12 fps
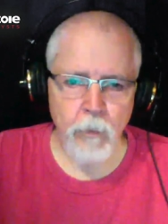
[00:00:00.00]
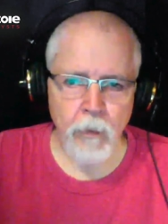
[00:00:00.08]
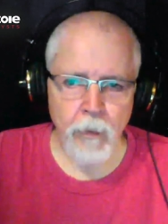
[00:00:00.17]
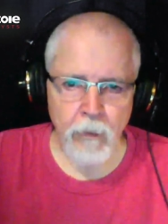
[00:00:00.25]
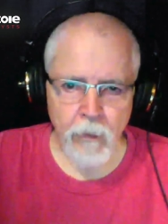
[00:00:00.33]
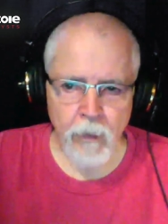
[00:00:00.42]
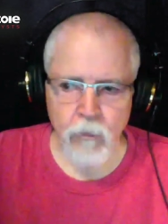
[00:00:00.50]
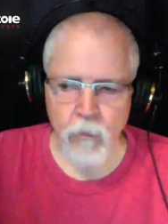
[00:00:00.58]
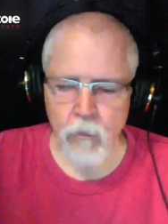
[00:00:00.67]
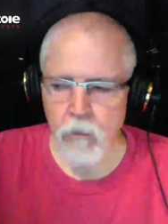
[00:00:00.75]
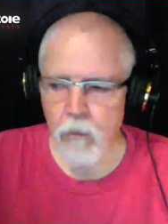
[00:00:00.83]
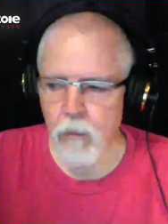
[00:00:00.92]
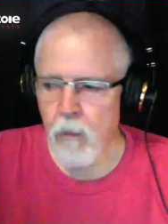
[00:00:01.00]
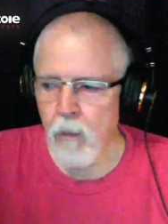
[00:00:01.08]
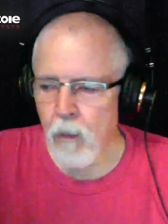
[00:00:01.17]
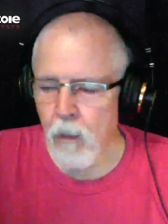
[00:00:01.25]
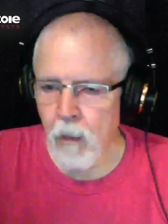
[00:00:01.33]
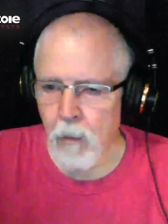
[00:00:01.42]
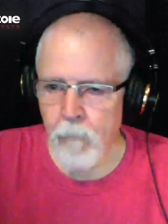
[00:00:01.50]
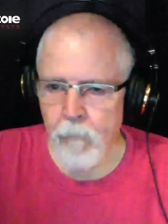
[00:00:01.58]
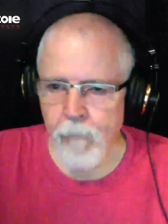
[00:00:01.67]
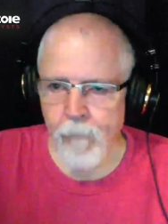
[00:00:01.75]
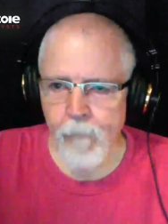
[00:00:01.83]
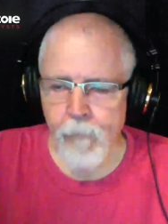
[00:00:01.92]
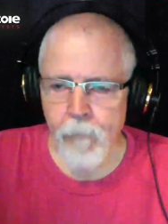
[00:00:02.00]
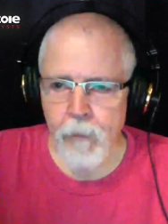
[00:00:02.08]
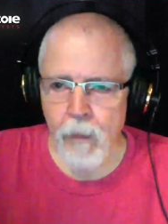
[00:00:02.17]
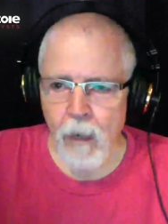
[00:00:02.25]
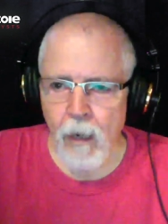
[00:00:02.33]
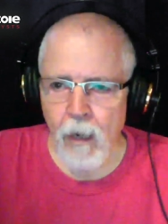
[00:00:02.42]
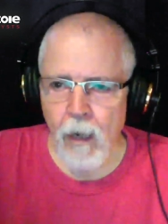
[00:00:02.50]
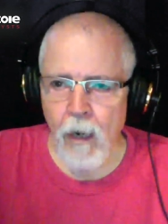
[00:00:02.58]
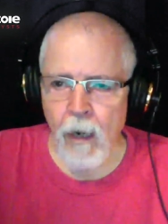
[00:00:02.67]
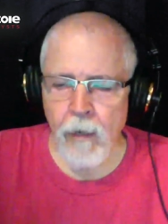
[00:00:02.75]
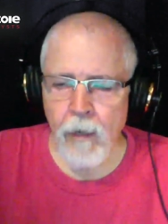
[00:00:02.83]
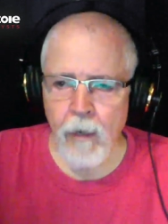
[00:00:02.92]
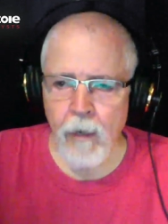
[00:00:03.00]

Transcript: on their desks. Um, I